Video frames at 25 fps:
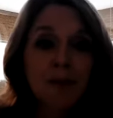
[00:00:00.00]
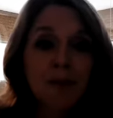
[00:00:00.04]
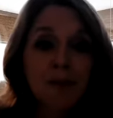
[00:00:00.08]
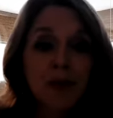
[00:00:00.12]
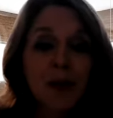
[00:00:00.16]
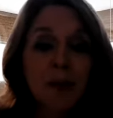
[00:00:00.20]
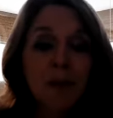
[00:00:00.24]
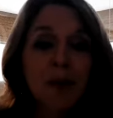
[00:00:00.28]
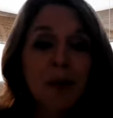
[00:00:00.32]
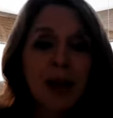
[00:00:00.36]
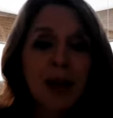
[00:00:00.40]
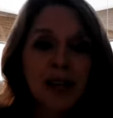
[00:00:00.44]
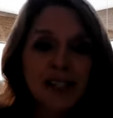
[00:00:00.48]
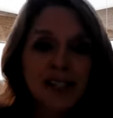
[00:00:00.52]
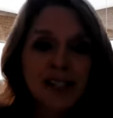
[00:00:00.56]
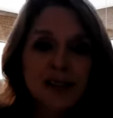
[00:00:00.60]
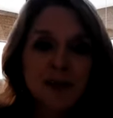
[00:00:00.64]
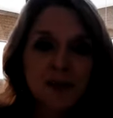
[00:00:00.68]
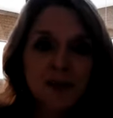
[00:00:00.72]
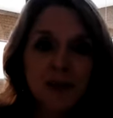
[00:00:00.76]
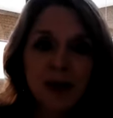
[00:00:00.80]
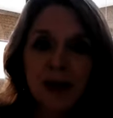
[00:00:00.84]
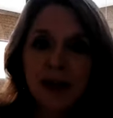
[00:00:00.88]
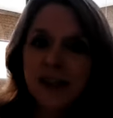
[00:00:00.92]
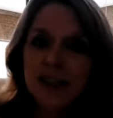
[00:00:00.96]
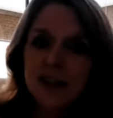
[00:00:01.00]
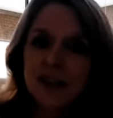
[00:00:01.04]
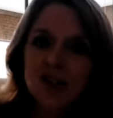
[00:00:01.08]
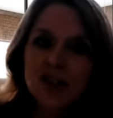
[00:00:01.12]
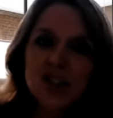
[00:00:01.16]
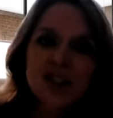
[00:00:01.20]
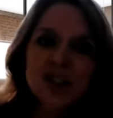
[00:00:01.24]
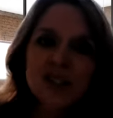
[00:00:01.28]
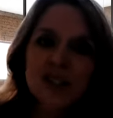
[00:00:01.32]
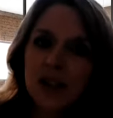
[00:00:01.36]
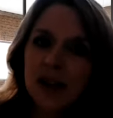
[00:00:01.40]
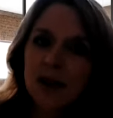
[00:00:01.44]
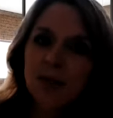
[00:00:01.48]
But it's
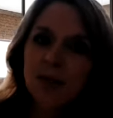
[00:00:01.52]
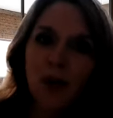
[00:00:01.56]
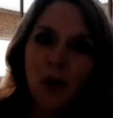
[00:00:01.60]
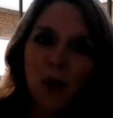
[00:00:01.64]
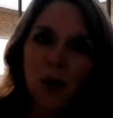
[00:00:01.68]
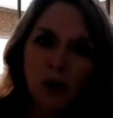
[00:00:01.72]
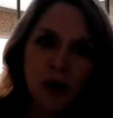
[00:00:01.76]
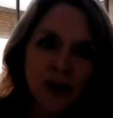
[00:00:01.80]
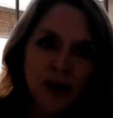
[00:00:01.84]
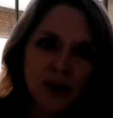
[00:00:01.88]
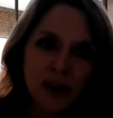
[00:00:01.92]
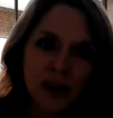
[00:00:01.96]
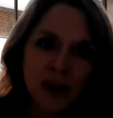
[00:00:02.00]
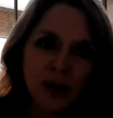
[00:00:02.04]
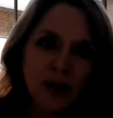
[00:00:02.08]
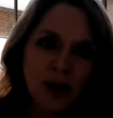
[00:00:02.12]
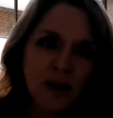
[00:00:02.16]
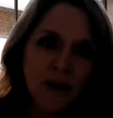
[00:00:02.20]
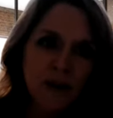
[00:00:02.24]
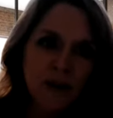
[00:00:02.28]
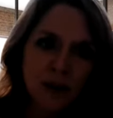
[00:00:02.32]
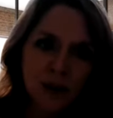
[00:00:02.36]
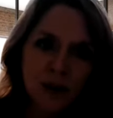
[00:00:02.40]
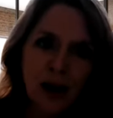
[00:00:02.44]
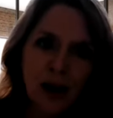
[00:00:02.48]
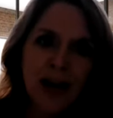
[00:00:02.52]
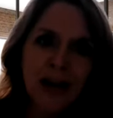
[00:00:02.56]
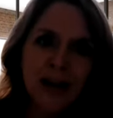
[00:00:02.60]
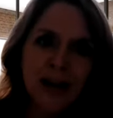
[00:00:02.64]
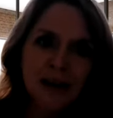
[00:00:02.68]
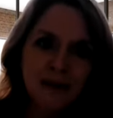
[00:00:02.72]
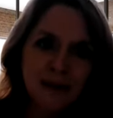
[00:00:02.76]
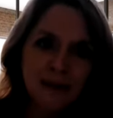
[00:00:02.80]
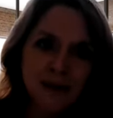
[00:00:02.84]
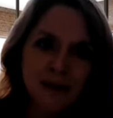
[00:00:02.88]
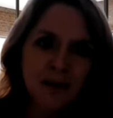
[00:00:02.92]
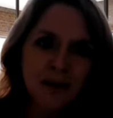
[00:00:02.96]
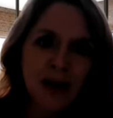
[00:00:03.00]
just important that you have
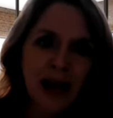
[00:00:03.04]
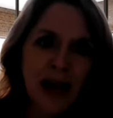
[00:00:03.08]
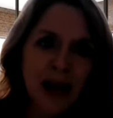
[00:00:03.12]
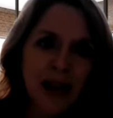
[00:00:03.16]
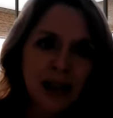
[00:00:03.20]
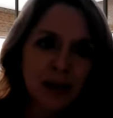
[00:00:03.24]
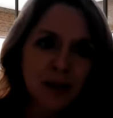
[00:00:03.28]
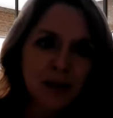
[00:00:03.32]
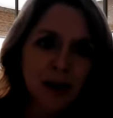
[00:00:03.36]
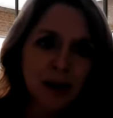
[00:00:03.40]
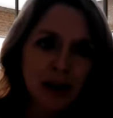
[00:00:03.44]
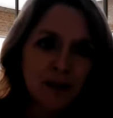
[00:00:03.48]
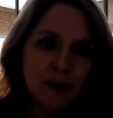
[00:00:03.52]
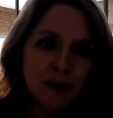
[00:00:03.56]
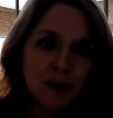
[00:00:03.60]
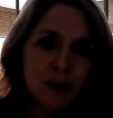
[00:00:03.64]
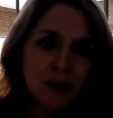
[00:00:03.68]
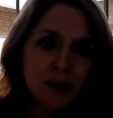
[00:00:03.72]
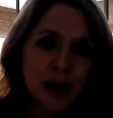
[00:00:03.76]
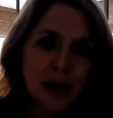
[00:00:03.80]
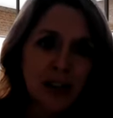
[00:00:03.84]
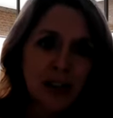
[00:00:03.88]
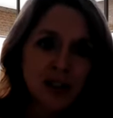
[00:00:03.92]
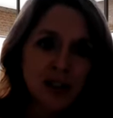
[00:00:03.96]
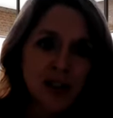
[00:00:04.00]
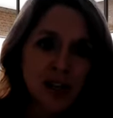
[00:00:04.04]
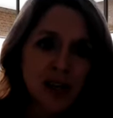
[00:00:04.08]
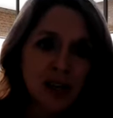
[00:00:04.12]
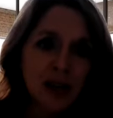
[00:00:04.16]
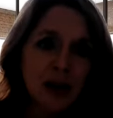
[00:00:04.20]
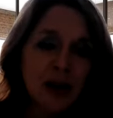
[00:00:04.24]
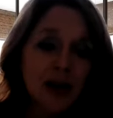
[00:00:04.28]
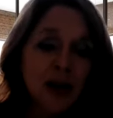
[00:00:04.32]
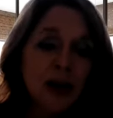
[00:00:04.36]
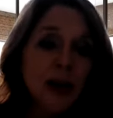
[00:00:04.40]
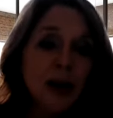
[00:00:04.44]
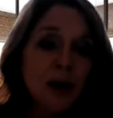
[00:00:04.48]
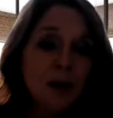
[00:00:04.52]
the accurate information,
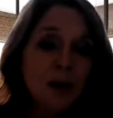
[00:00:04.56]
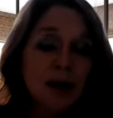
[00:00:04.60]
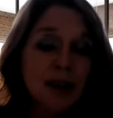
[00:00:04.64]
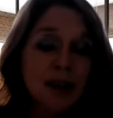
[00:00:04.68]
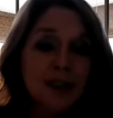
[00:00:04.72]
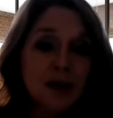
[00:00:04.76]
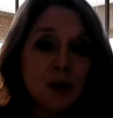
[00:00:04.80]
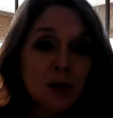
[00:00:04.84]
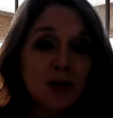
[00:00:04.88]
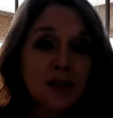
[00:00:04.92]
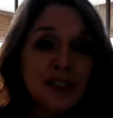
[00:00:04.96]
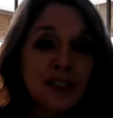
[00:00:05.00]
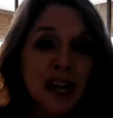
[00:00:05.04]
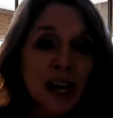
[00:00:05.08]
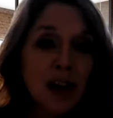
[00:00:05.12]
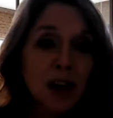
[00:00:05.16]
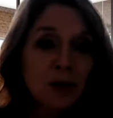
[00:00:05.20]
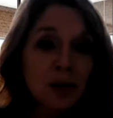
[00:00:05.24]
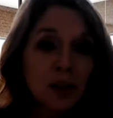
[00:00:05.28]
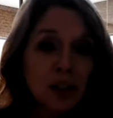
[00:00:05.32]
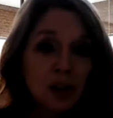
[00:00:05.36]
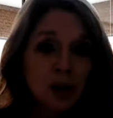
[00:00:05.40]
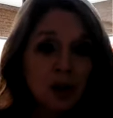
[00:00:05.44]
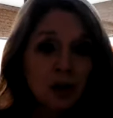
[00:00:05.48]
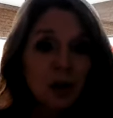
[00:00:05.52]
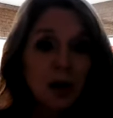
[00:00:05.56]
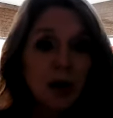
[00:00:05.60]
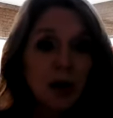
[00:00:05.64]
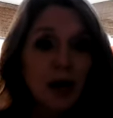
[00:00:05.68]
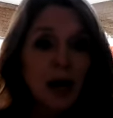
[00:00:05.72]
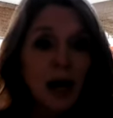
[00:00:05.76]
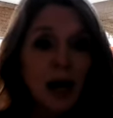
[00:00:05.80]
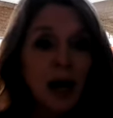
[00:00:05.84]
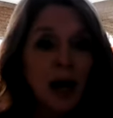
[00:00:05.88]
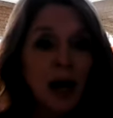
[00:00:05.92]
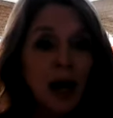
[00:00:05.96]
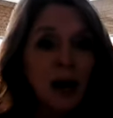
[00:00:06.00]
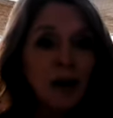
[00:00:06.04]
because it will tell you,
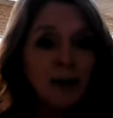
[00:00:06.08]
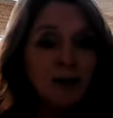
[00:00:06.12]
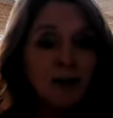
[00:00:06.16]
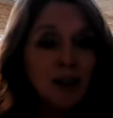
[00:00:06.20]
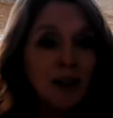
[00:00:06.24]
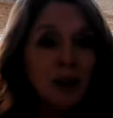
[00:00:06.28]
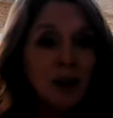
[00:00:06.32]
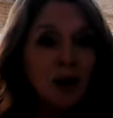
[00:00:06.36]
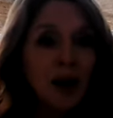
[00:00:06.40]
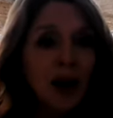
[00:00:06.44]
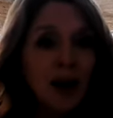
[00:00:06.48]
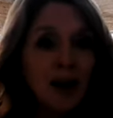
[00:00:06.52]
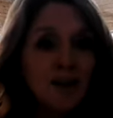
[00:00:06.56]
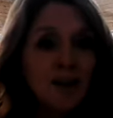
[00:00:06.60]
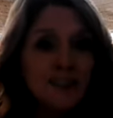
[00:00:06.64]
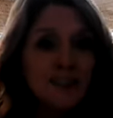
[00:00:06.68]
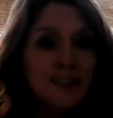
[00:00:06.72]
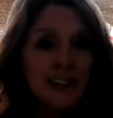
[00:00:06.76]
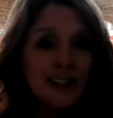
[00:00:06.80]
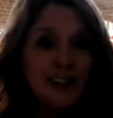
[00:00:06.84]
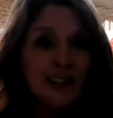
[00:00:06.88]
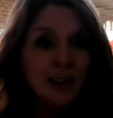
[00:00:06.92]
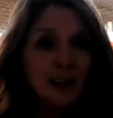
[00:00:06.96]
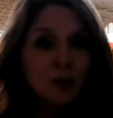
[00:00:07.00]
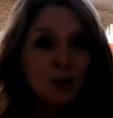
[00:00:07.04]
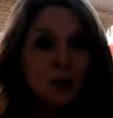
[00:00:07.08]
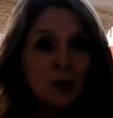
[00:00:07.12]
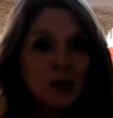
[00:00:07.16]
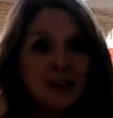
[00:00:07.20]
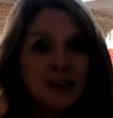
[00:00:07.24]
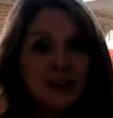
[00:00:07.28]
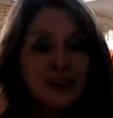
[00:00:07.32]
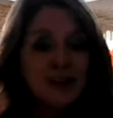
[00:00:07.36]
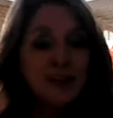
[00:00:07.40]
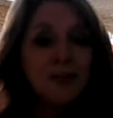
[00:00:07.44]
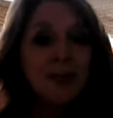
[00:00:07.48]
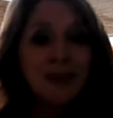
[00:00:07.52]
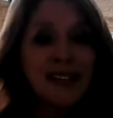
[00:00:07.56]
I've seen it where
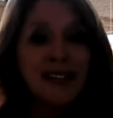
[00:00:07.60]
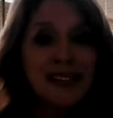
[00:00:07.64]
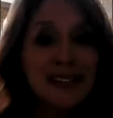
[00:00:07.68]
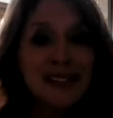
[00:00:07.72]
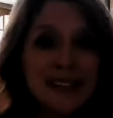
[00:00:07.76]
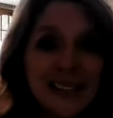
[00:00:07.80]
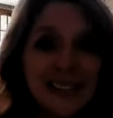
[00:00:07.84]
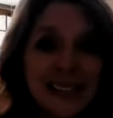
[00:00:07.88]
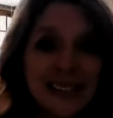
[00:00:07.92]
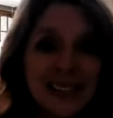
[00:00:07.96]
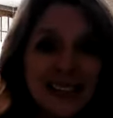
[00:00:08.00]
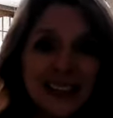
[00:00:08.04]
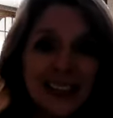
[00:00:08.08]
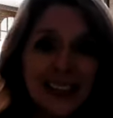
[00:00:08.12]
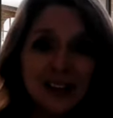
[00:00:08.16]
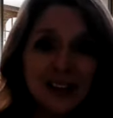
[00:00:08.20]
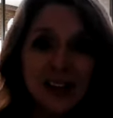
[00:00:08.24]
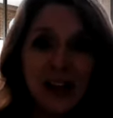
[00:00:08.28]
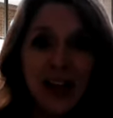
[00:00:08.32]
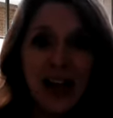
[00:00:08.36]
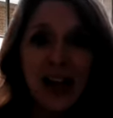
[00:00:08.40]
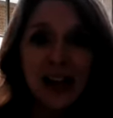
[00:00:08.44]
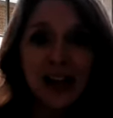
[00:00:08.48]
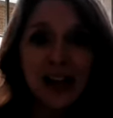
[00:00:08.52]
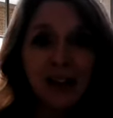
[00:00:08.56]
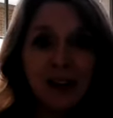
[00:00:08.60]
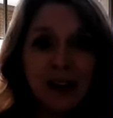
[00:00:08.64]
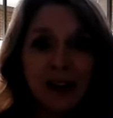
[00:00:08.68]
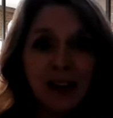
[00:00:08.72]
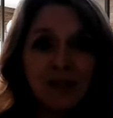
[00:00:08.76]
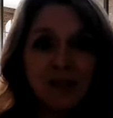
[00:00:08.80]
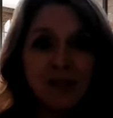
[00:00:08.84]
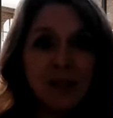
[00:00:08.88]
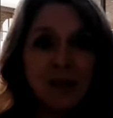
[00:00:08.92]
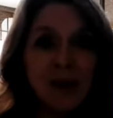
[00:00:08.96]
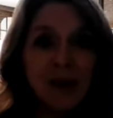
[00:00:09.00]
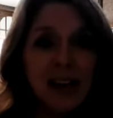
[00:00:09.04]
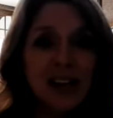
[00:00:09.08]
somebody didn't get the accurate
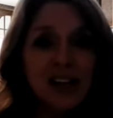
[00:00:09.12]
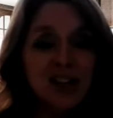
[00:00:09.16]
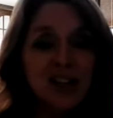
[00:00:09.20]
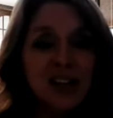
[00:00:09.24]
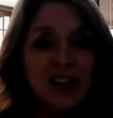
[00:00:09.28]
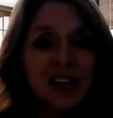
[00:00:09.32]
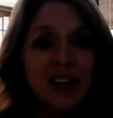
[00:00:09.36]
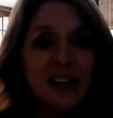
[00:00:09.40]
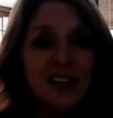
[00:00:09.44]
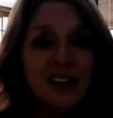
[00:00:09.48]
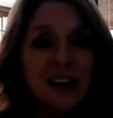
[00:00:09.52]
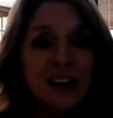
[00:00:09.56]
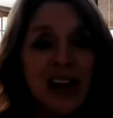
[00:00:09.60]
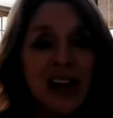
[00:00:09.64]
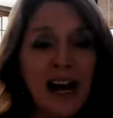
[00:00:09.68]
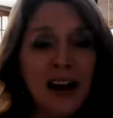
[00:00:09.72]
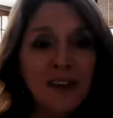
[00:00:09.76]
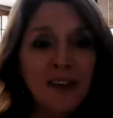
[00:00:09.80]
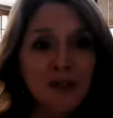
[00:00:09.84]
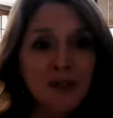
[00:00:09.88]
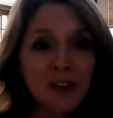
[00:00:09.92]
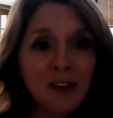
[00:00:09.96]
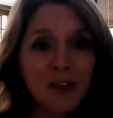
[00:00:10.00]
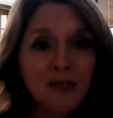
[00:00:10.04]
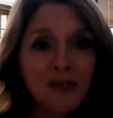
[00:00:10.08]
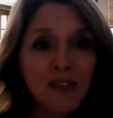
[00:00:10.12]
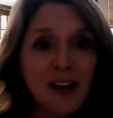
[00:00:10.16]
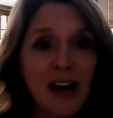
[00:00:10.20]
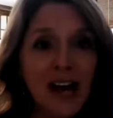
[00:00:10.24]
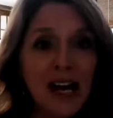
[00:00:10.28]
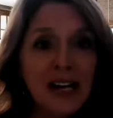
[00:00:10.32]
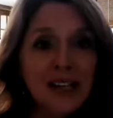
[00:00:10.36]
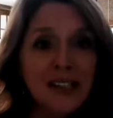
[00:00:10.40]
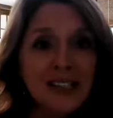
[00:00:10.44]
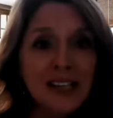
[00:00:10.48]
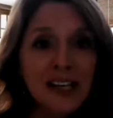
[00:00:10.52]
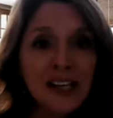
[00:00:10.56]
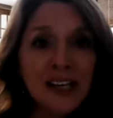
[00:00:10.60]
information, and then after the
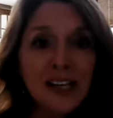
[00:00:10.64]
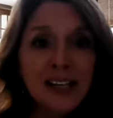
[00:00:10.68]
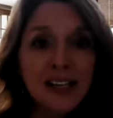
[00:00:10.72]
fact,